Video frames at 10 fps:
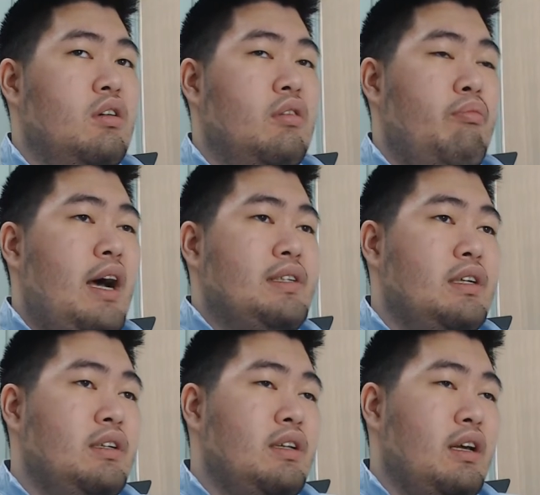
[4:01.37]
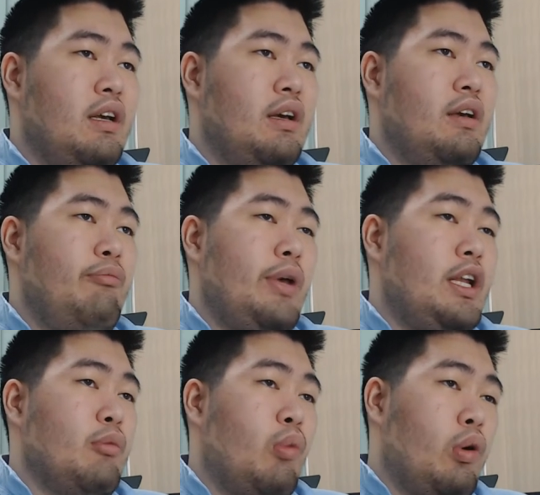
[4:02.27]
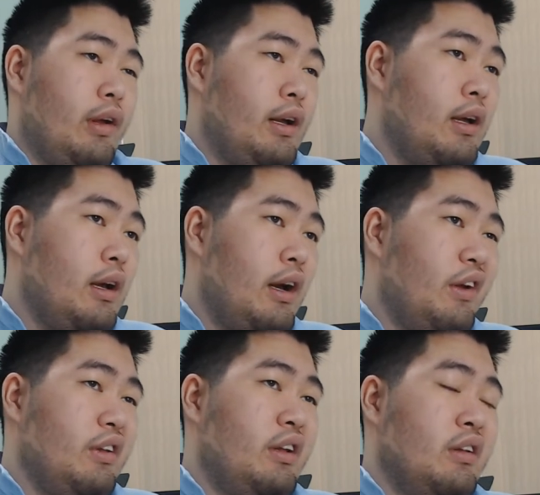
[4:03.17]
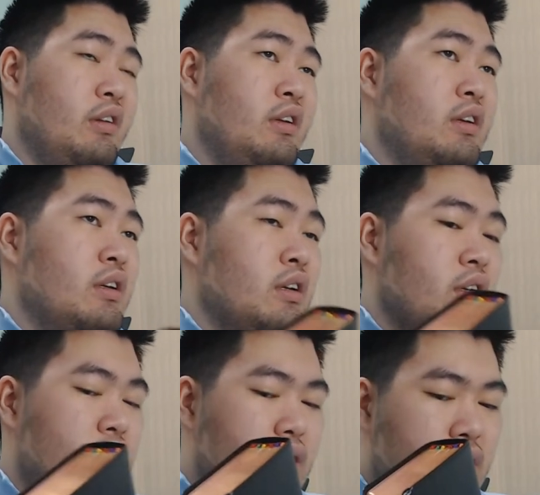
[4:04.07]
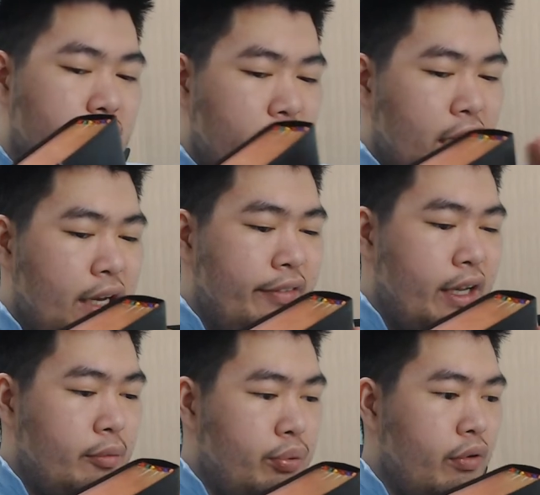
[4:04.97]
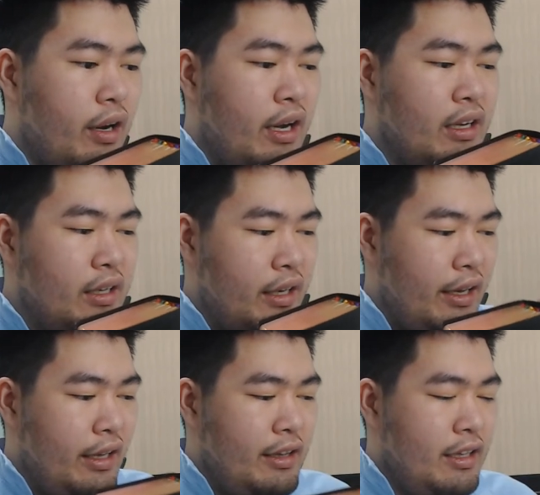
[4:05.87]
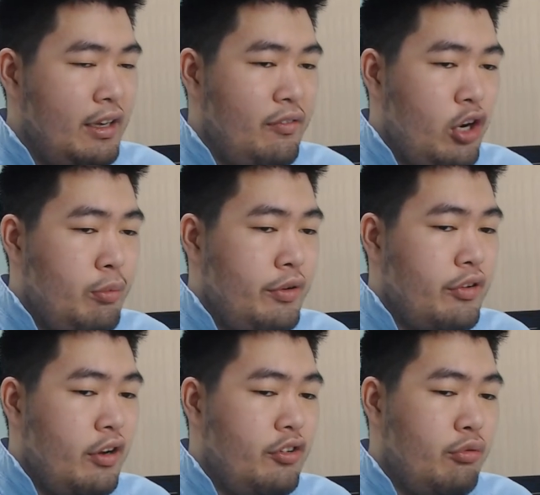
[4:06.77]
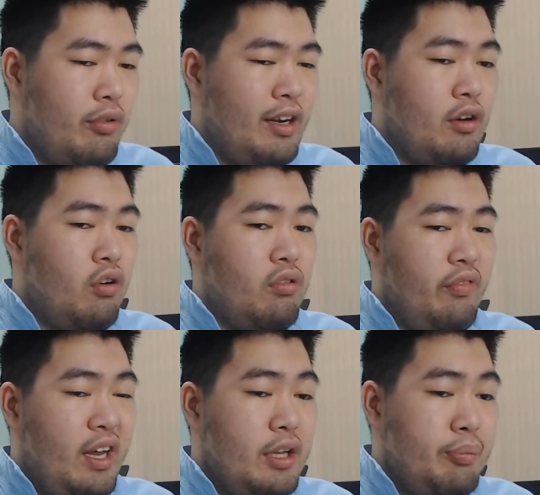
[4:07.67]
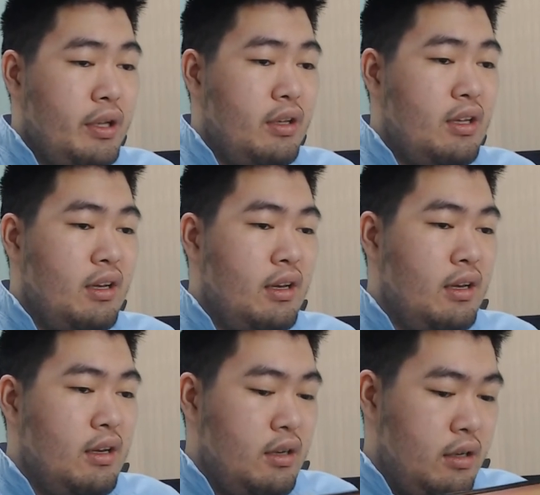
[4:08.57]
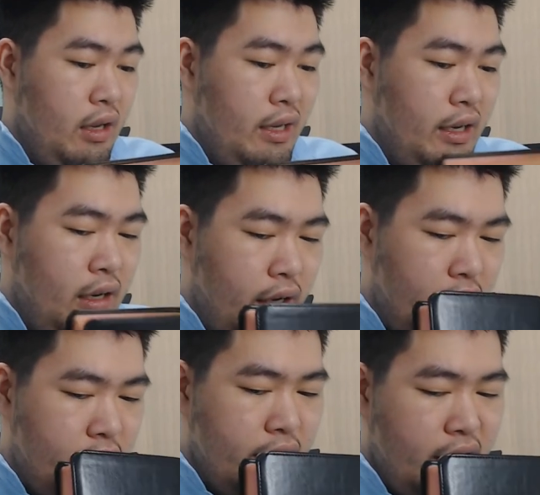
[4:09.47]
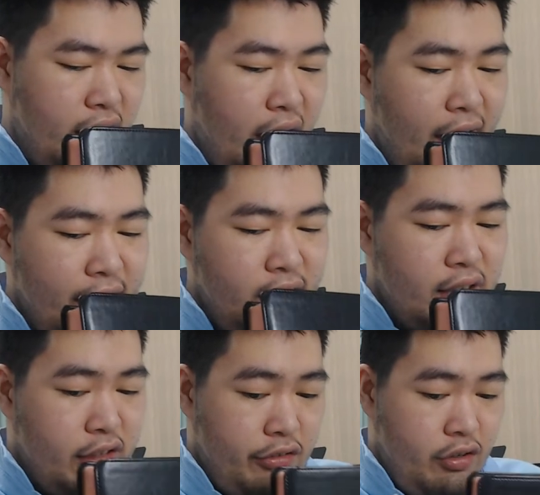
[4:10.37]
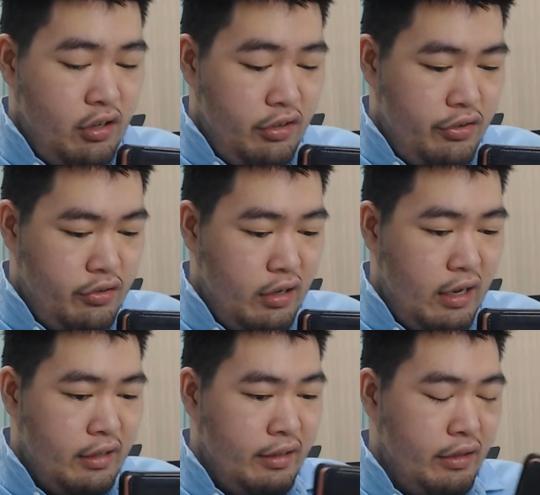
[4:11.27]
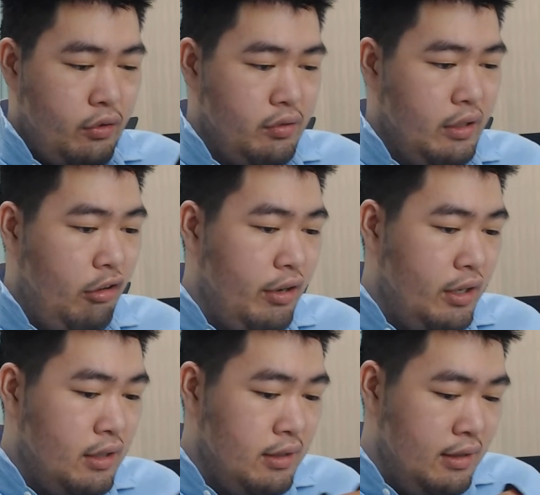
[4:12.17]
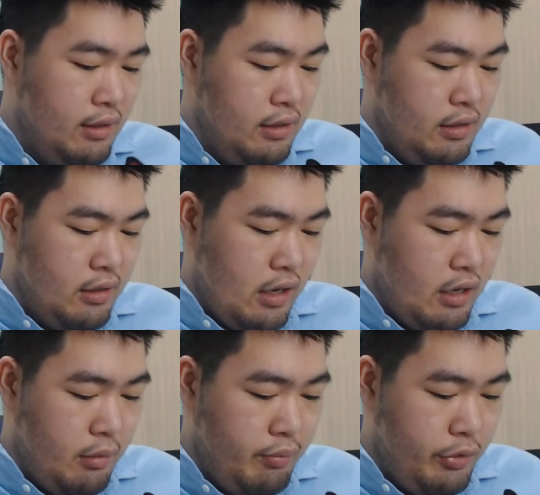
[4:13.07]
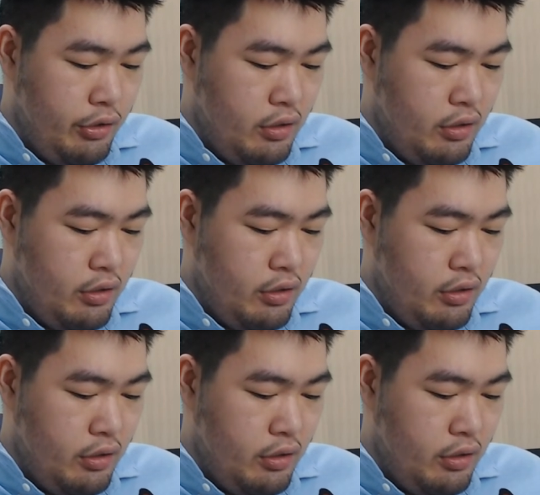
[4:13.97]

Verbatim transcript: Matins means morning, and then evening prayer in the Roman Church we call vespers. In the Anglican Church and the Ordinariate, um,